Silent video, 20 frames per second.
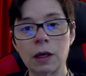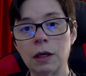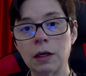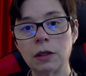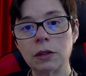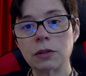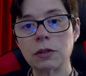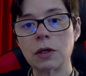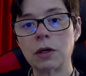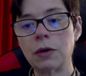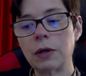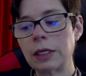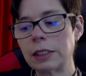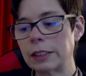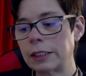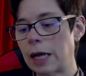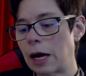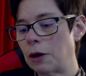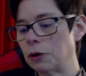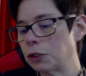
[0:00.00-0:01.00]
So it
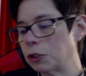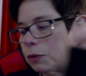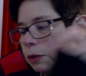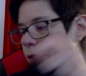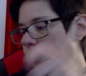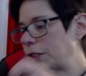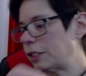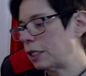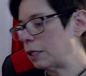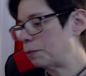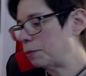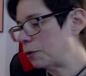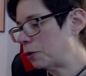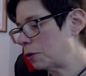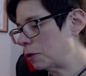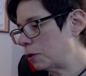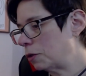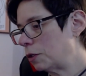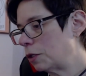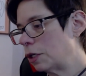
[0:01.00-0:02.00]
sounds real
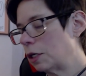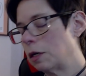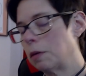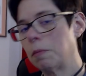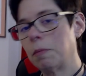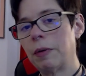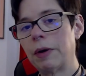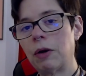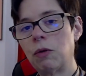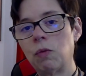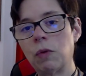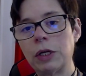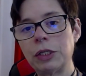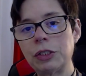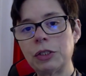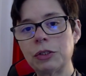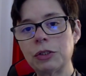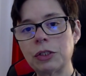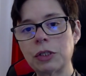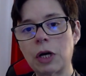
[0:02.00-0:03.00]
simple, but once
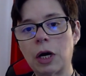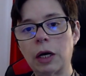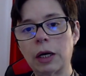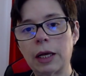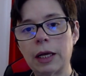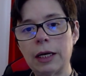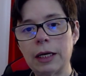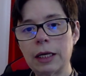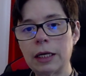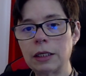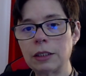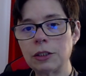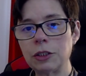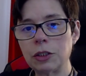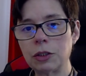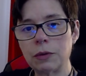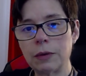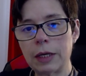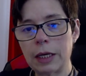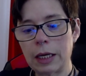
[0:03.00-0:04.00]
you start getting
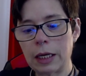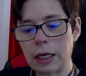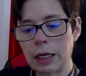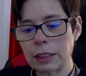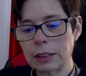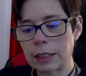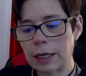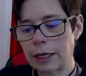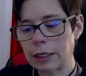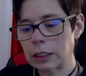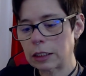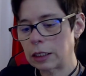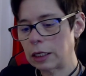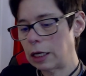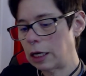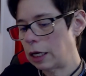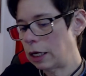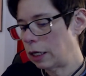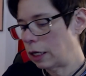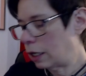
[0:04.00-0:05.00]
into it, it's
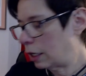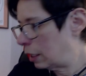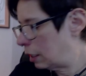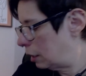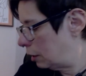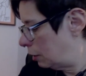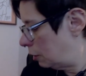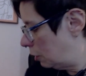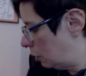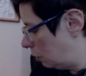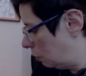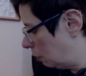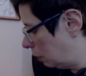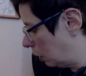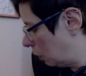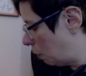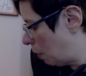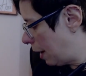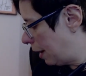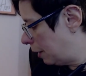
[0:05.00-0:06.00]
actually uh,
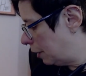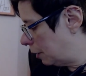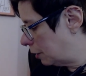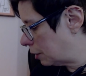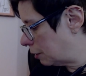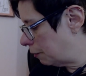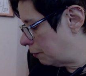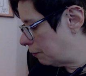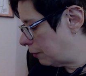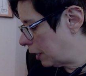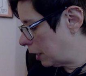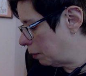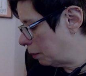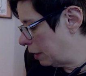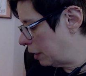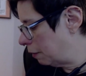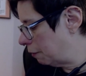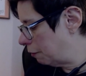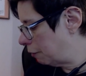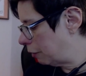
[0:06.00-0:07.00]
requires a fair bit
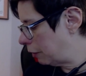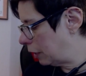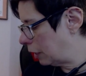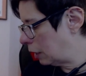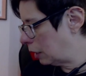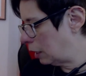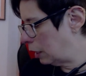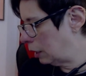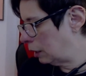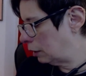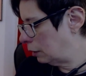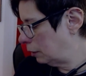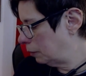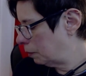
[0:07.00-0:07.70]
of thinking.